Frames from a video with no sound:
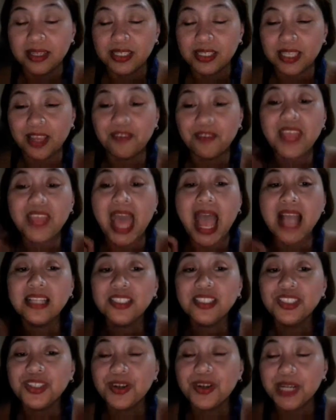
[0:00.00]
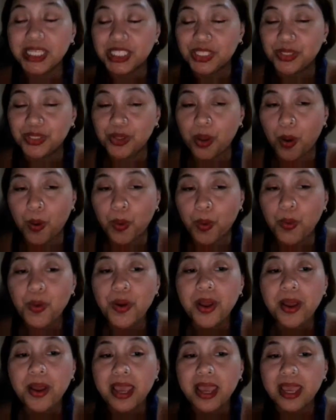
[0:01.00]
If the answer is no,
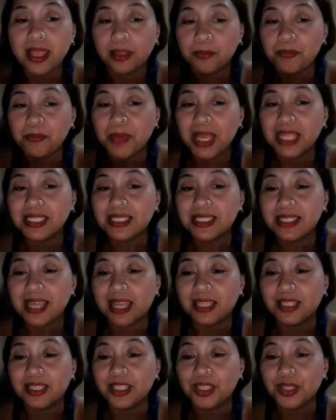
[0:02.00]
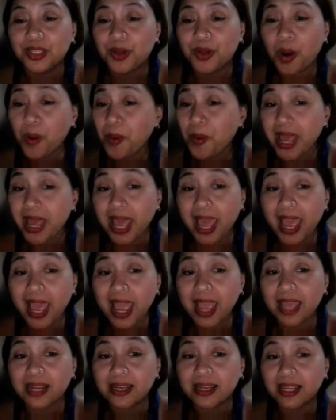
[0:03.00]
it means that go
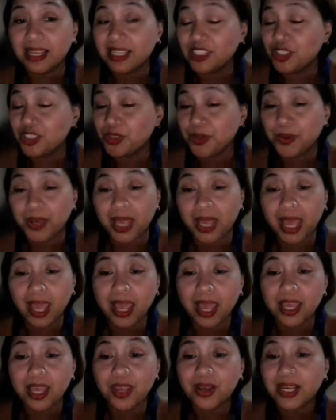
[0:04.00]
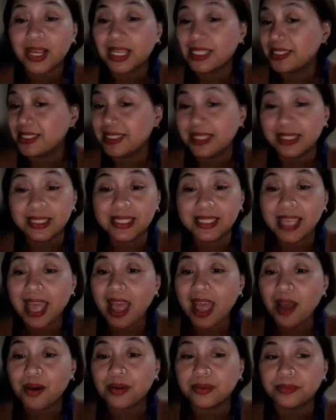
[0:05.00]
ahead. It's okay. You can sit
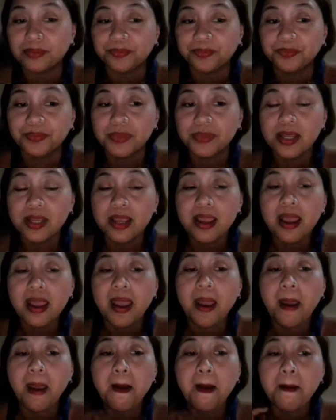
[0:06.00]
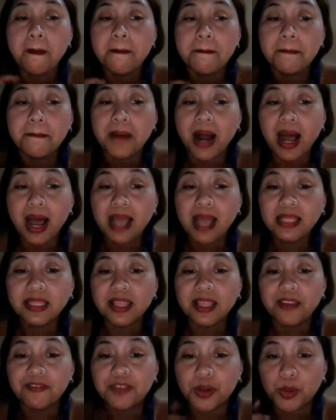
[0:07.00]
down. But
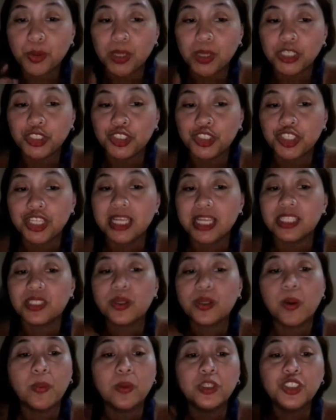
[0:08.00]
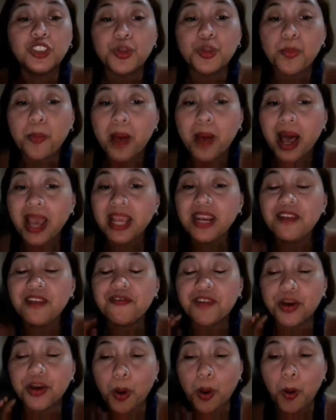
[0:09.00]
if the question is, would you mind if
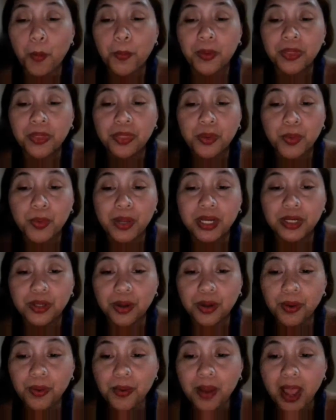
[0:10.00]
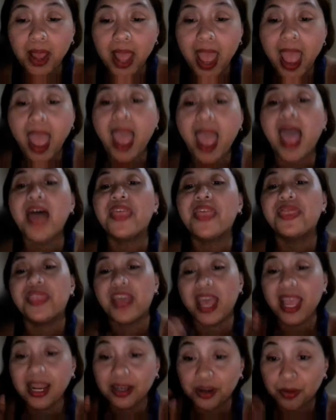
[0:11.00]
I open the window? And
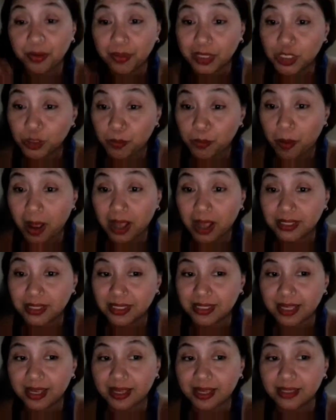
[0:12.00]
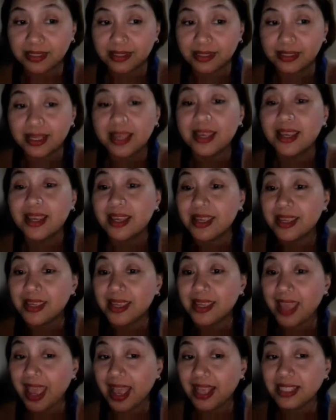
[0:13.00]
then the response is
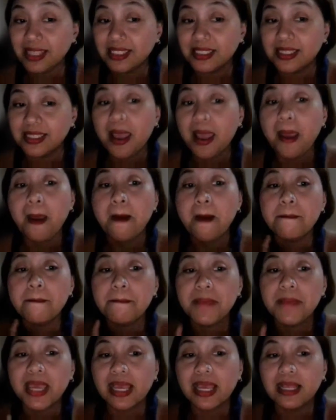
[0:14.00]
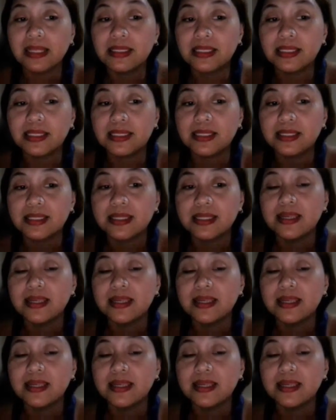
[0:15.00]
yes, means